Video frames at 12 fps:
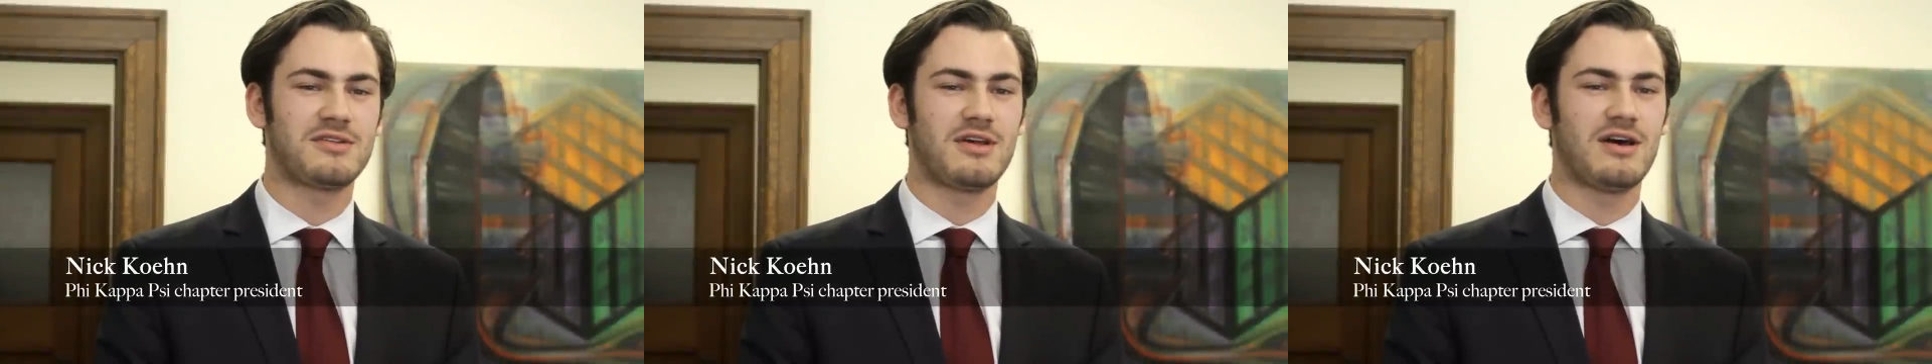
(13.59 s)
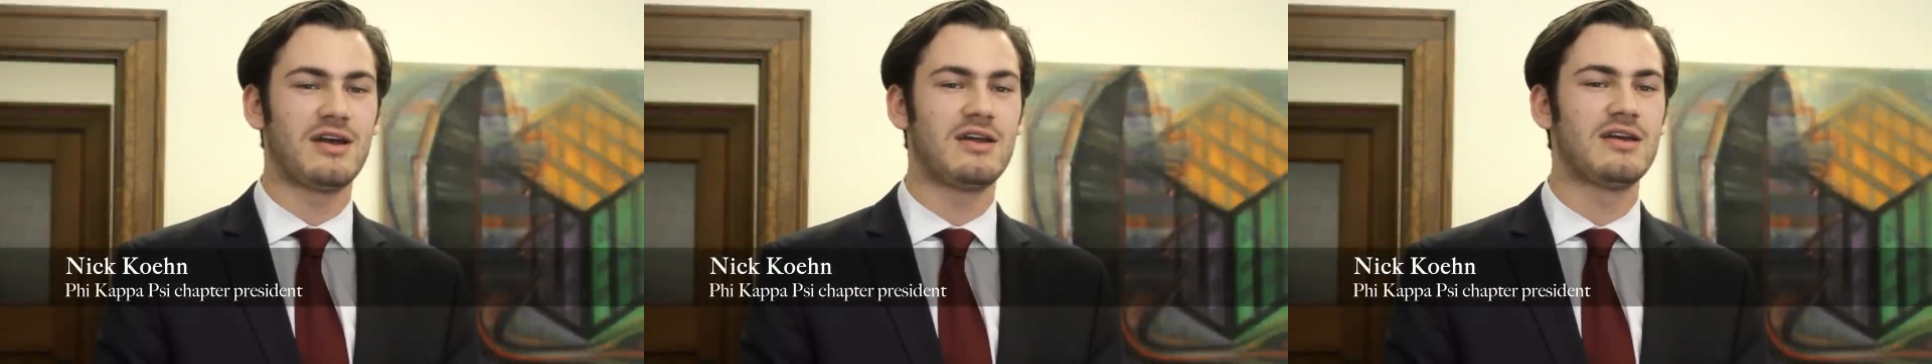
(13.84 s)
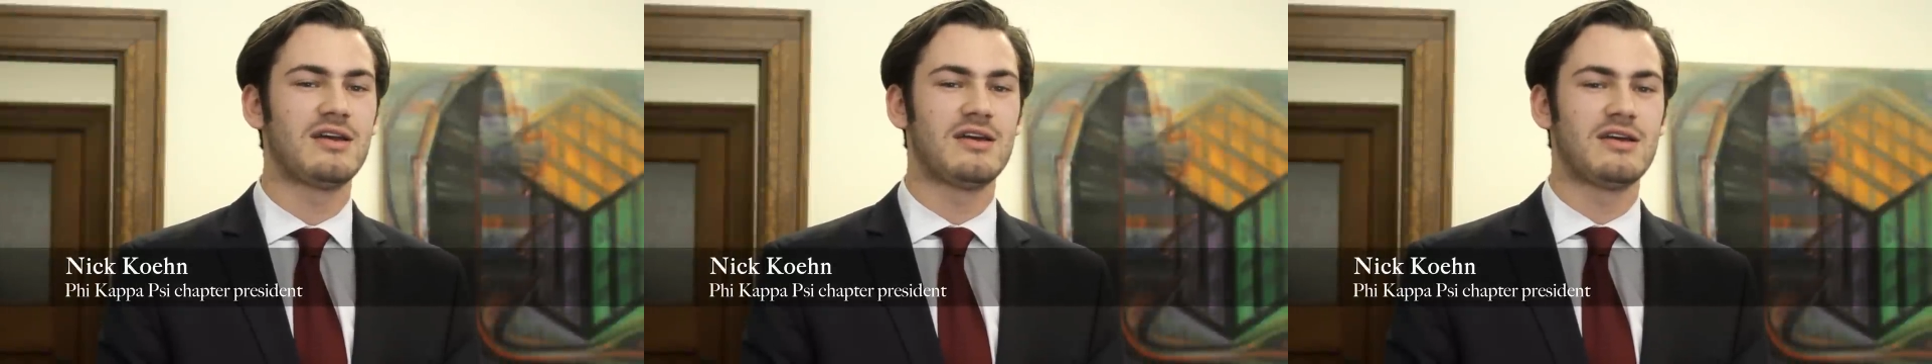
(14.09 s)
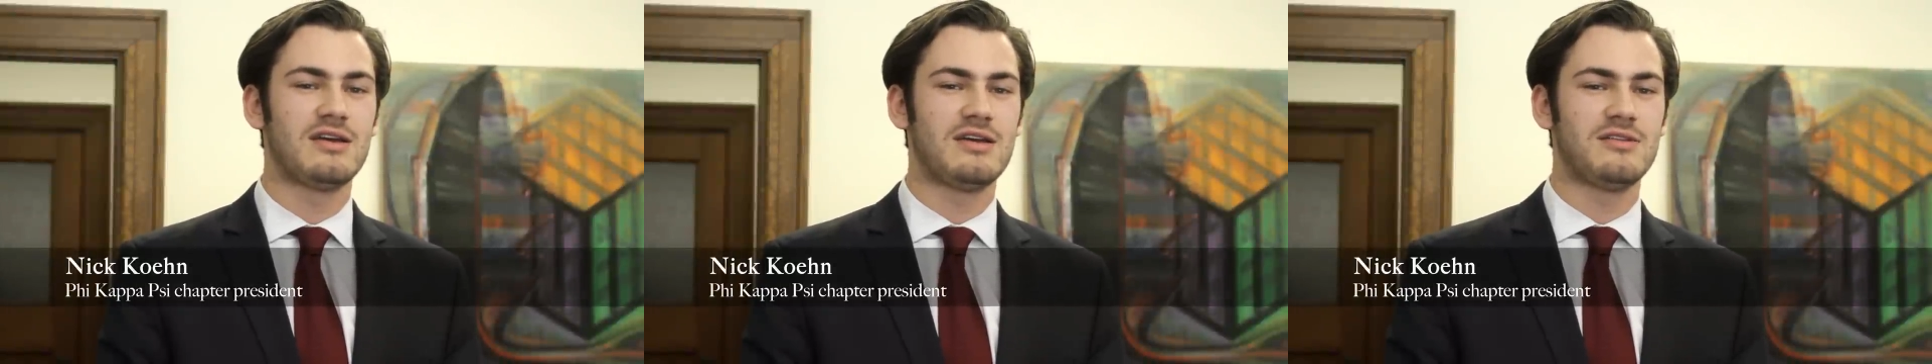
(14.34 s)
Psi
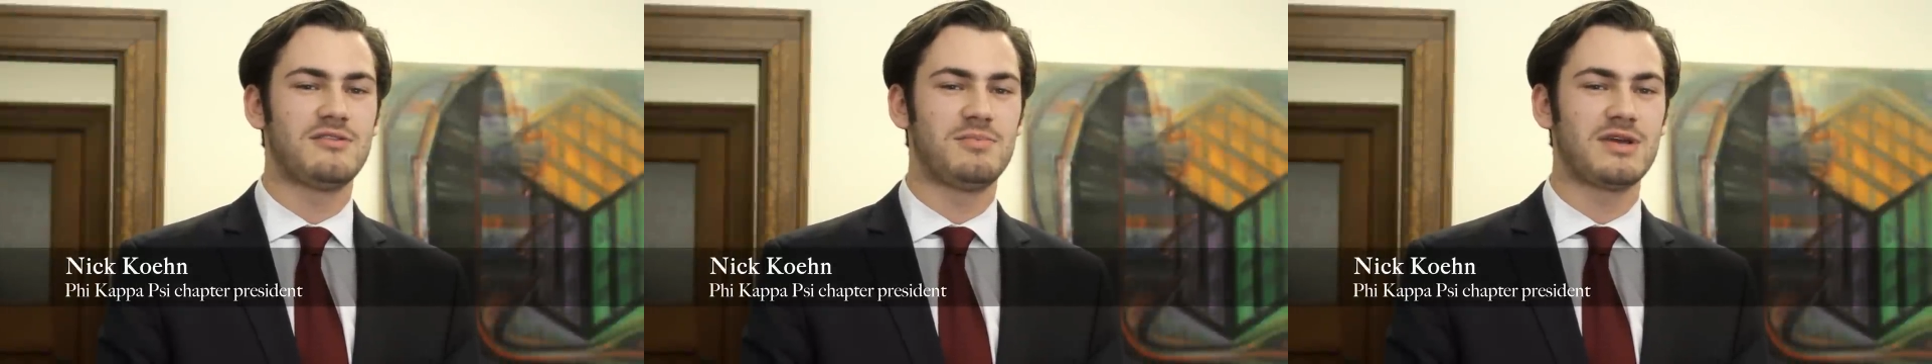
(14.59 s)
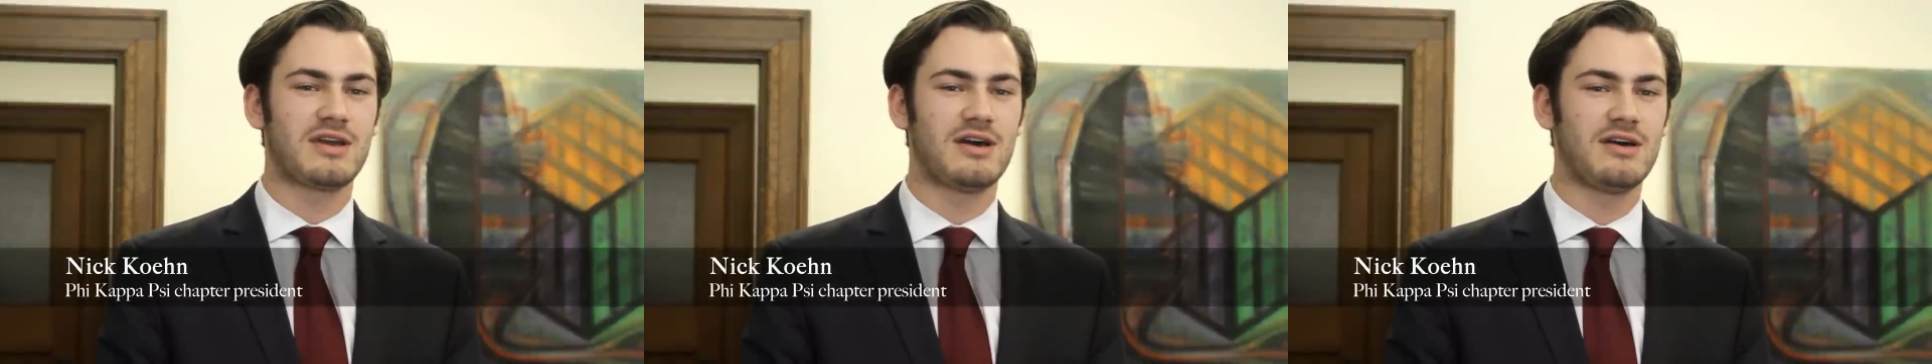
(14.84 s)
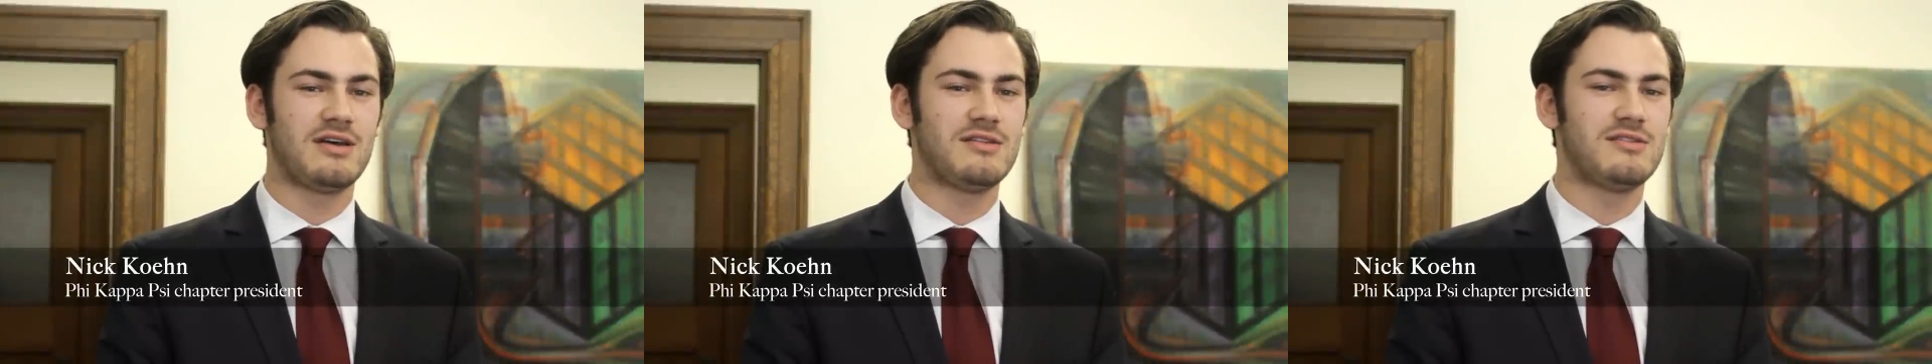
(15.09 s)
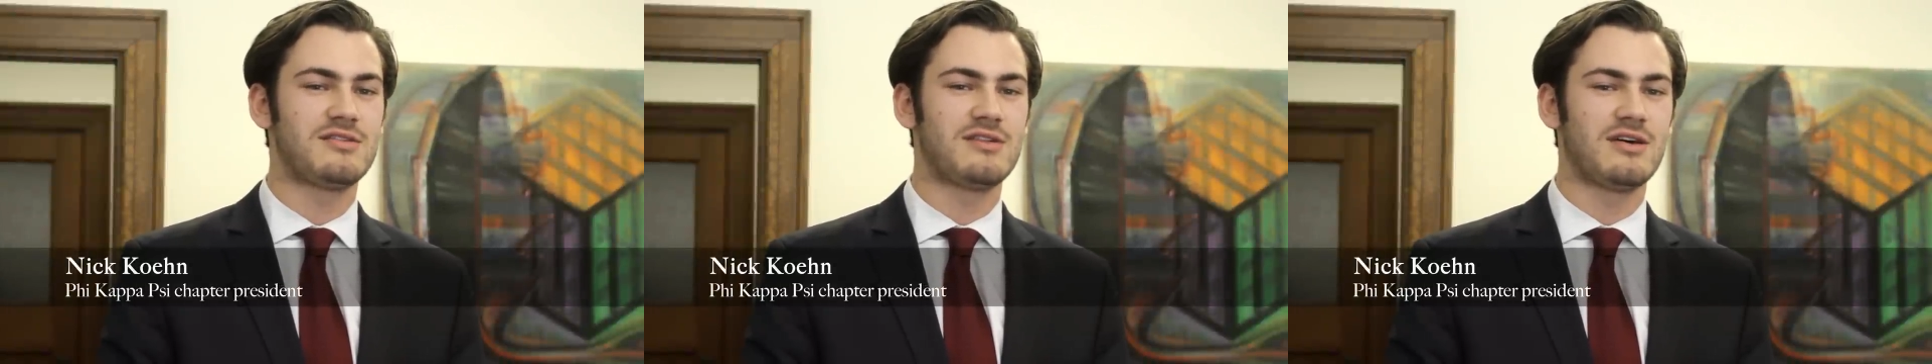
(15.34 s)
is
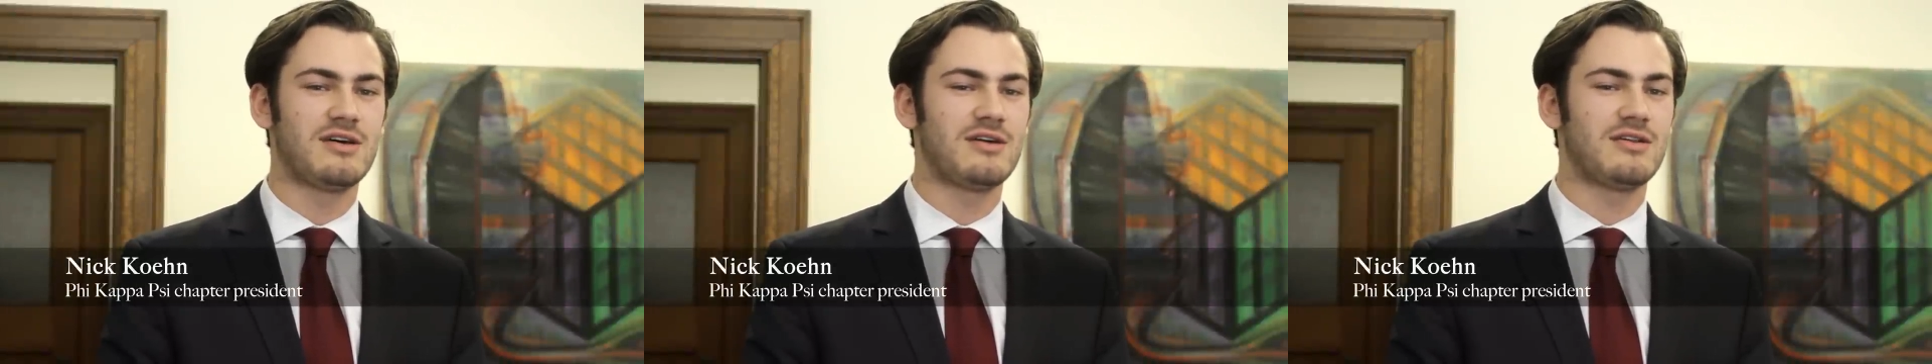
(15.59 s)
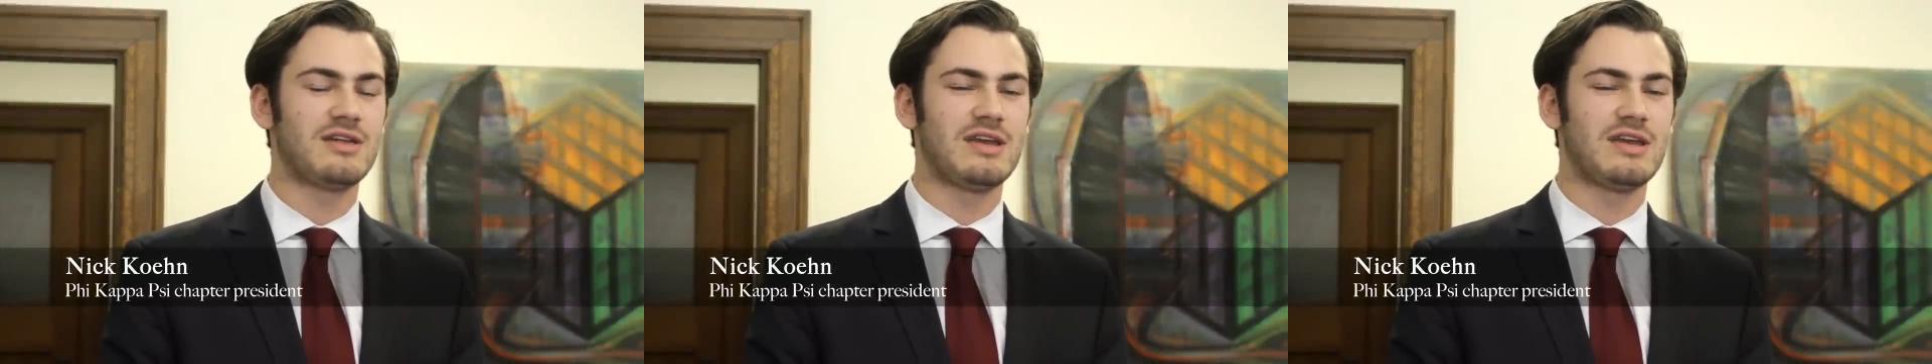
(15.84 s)
because uh,